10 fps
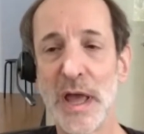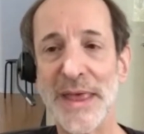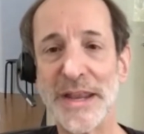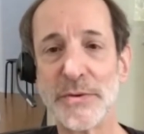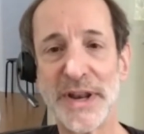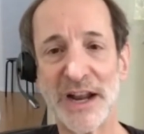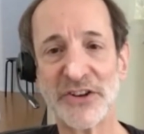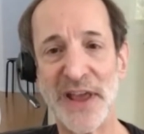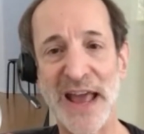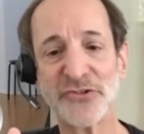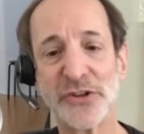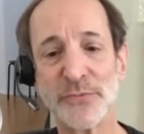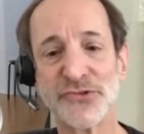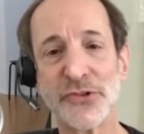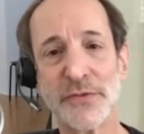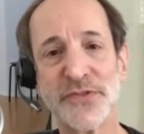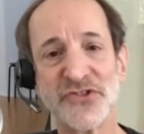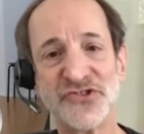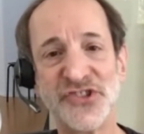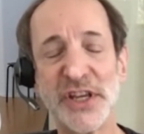And then you would have to actually observe the
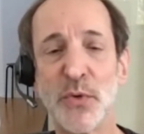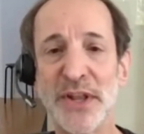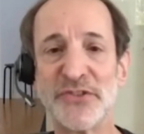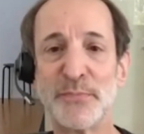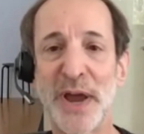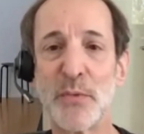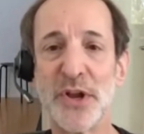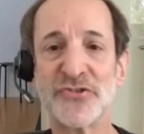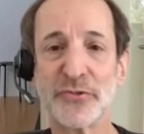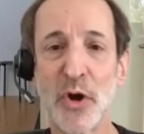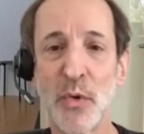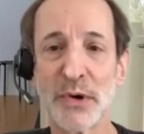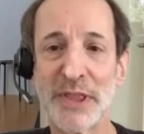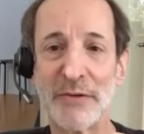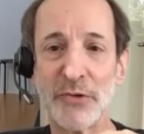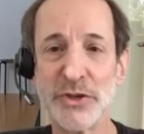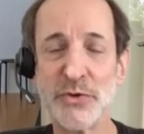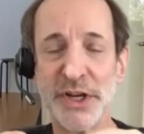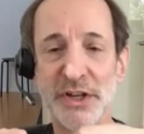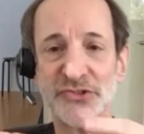sequence by which lower level
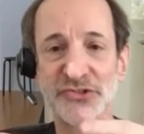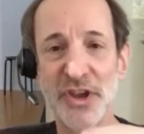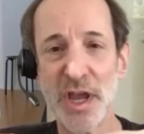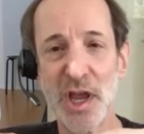units,